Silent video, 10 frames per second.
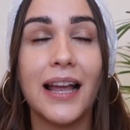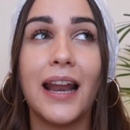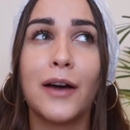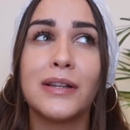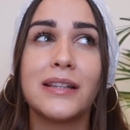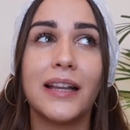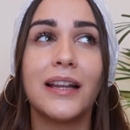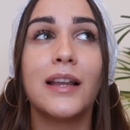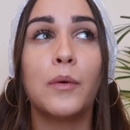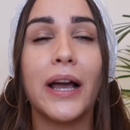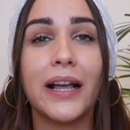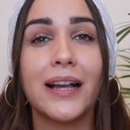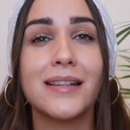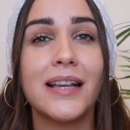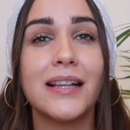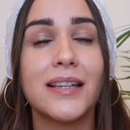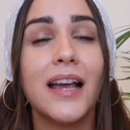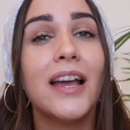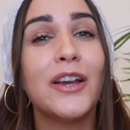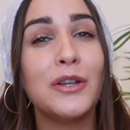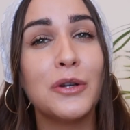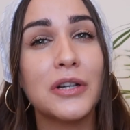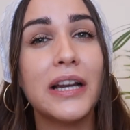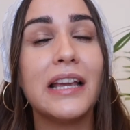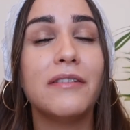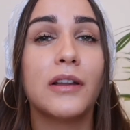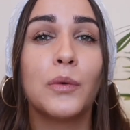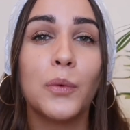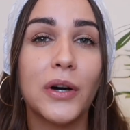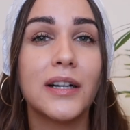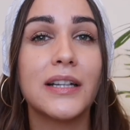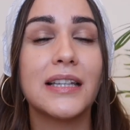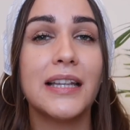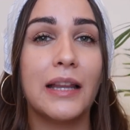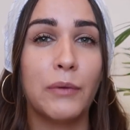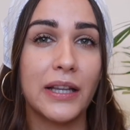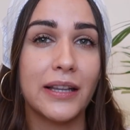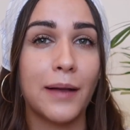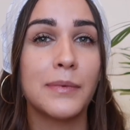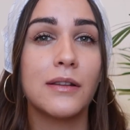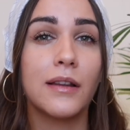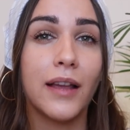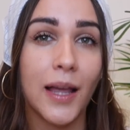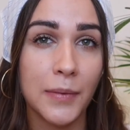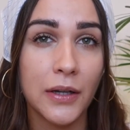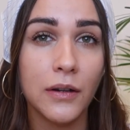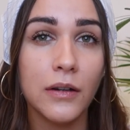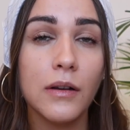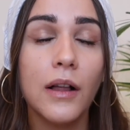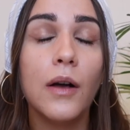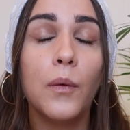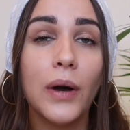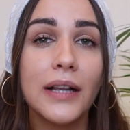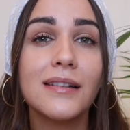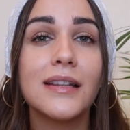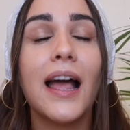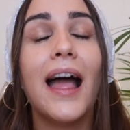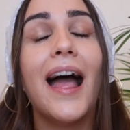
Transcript: And I would say that the white cast is usually even worse than when it comes to the chemical ones.